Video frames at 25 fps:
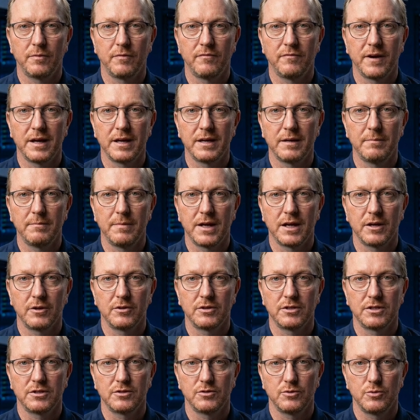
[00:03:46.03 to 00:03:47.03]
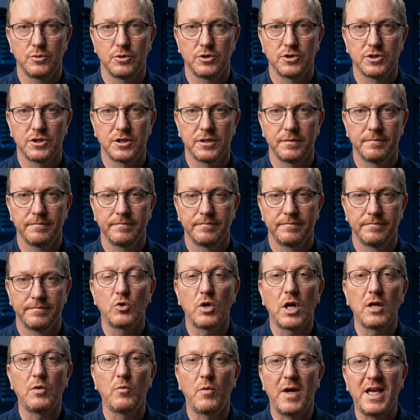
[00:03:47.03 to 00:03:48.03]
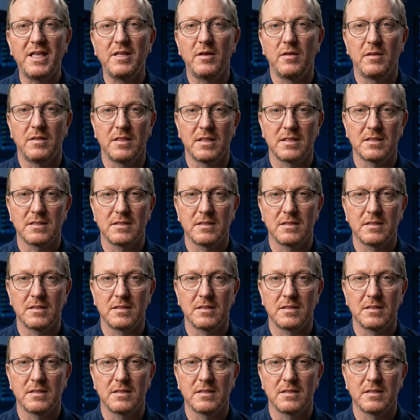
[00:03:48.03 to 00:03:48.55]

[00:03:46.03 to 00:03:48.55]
provided by your distribution. Do not wait on